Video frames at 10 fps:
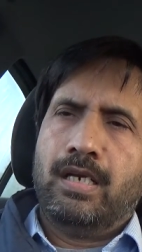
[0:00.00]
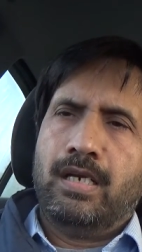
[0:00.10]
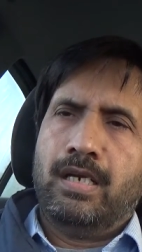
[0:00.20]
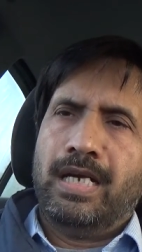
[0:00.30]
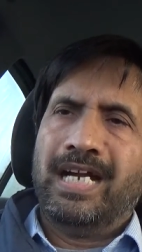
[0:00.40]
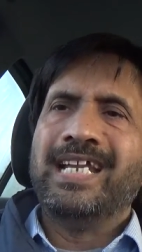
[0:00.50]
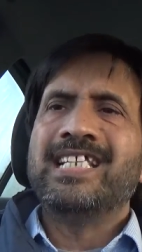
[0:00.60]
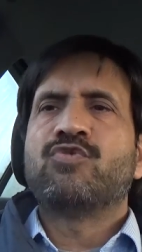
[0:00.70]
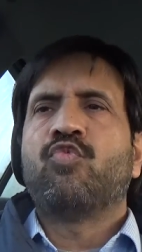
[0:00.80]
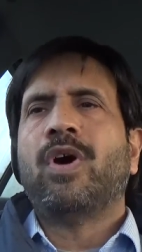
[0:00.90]
uh, at
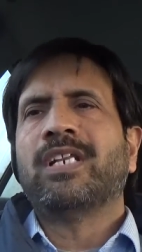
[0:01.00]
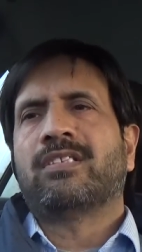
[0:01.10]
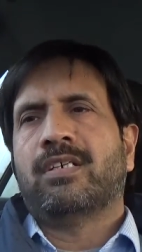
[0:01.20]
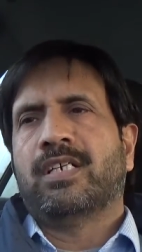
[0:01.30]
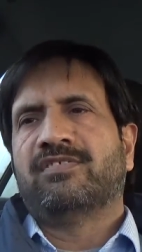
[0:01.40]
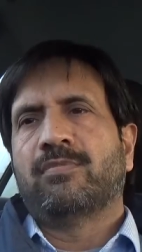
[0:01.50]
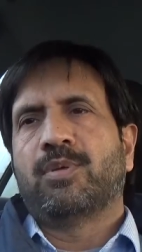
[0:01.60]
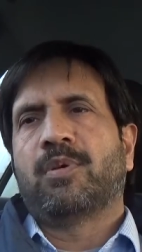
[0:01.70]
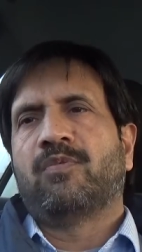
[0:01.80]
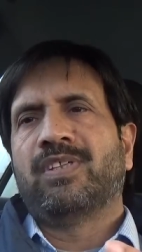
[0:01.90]
least one third of the
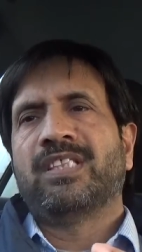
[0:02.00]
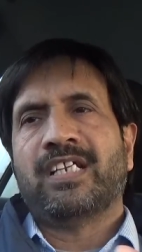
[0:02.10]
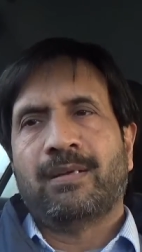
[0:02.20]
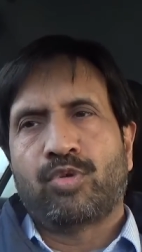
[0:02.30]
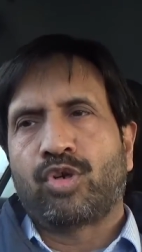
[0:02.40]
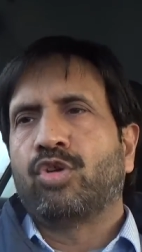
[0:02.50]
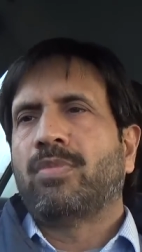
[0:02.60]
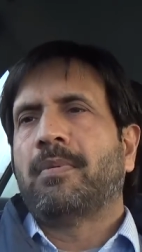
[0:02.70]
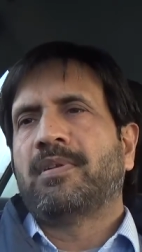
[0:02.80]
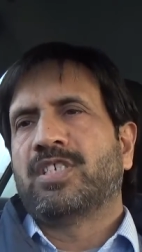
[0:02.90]
people with the temporal lobe
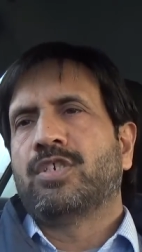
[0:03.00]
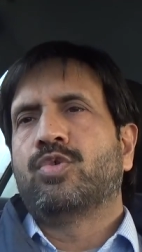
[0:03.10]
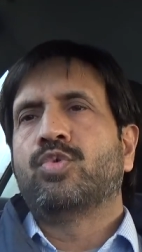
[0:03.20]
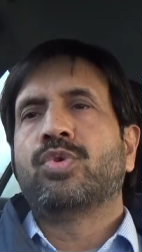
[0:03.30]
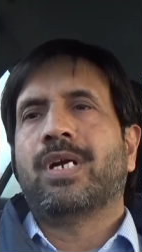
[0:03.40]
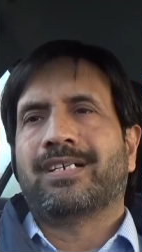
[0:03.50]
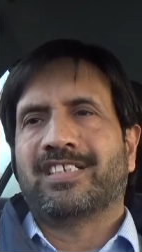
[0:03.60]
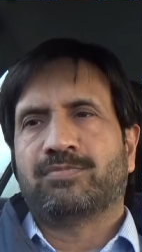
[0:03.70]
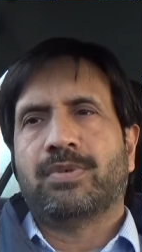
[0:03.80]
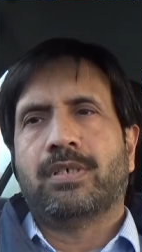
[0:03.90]
epilepsy do not
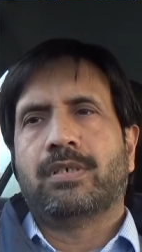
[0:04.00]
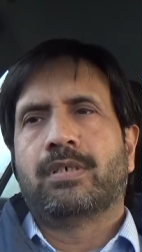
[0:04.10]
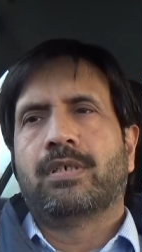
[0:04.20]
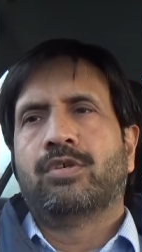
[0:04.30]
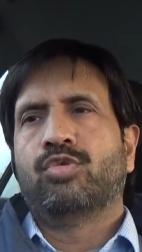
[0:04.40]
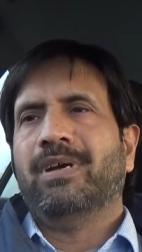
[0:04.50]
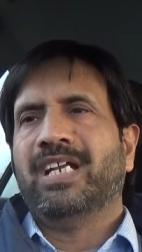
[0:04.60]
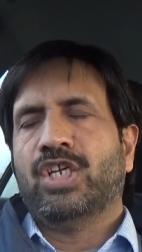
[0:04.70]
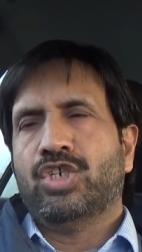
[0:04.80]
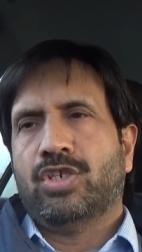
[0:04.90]
respond to
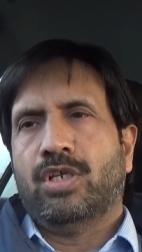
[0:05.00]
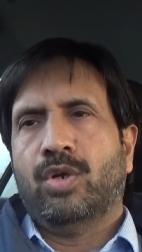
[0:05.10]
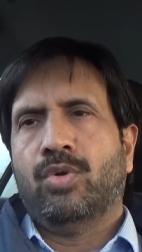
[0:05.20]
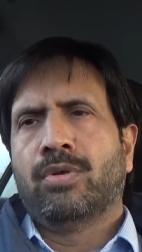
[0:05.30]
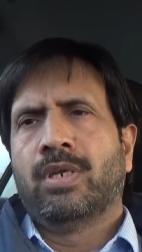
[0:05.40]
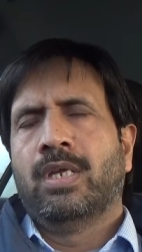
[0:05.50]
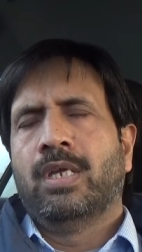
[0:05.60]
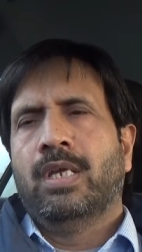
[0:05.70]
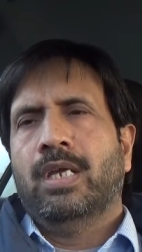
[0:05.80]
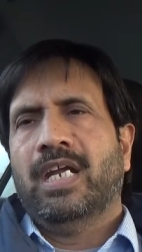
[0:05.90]
medication alone
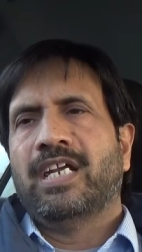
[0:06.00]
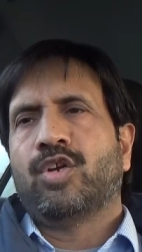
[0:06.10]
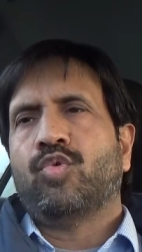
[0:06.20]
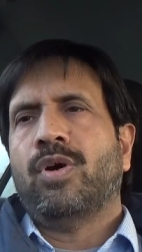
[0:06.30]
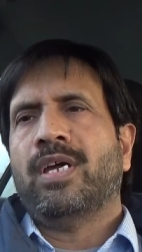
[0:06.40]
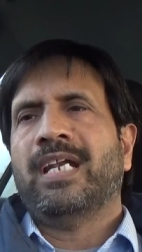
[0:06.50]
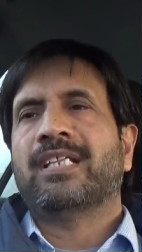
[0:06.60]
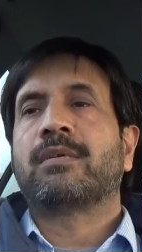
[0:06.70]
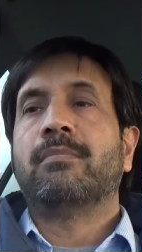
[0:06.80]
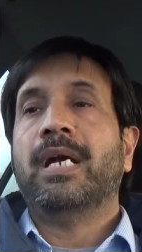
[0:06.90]
and require
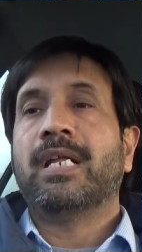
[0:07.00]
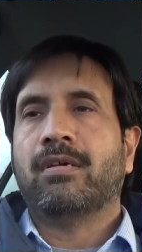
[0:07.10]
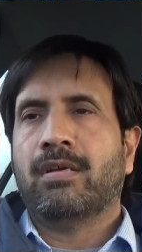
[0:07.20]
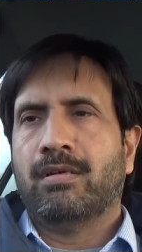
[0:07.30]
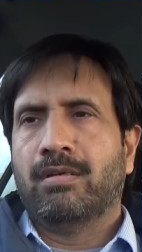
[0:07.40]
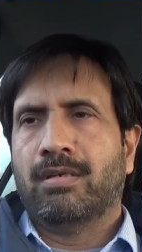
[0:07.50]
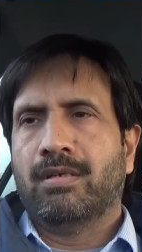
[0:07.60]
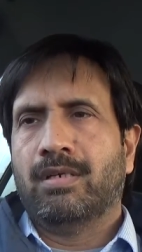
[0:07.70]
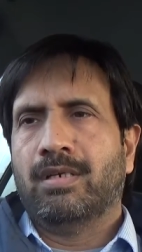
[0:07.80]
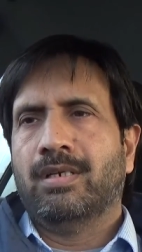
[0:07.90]
another medical
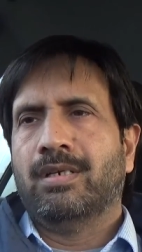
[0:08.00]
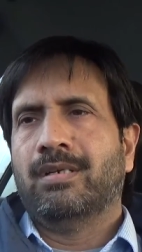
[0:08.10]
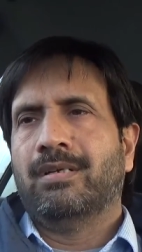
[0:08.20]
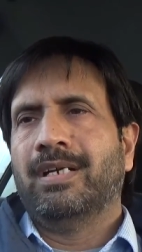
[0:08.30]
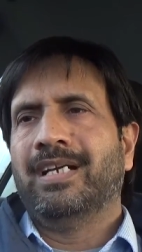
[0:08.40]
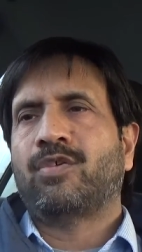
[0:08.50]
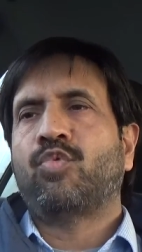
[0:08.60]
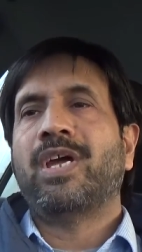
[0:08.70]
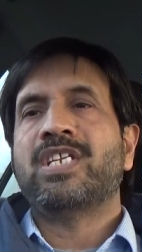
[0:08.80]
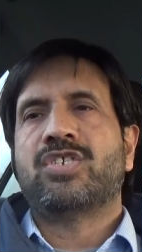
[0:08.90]

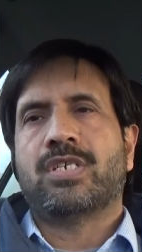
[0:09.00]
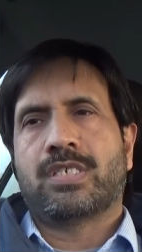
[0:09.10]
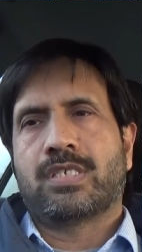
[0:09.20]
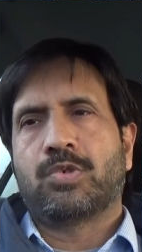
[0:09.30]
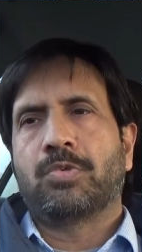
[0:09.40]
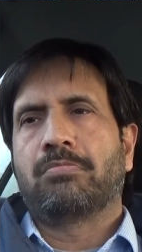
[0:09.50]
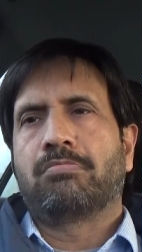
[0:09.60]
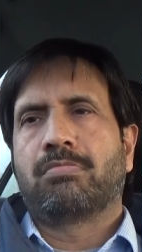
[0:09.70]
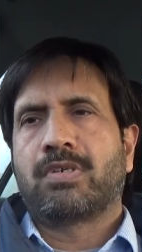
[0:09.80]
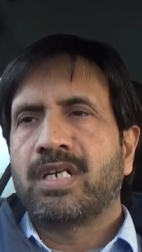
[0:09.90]
interventions to
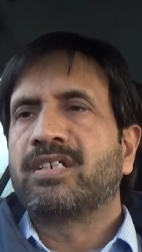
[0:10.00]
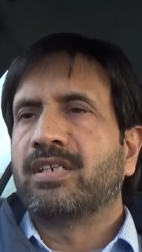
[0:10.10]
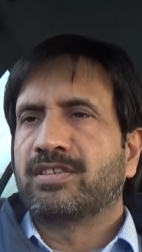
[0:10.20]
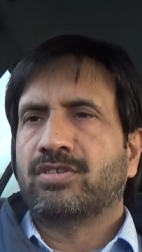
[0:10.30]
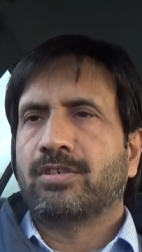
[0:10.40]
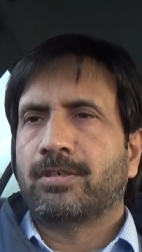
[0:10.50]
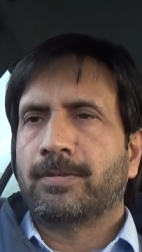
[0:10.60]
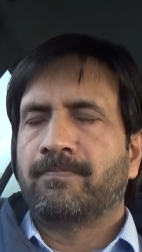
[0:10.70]
treat the disorder